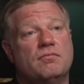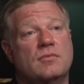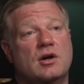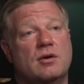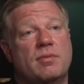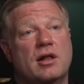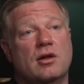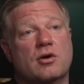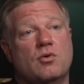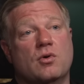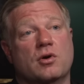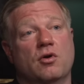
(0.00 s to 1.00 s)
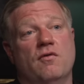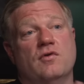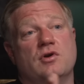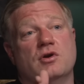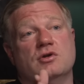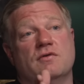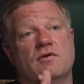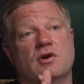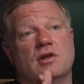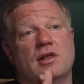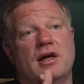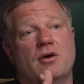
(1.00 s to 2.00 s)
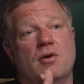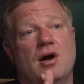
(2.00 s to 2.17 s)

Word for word: that an appellate court overturns a verdict later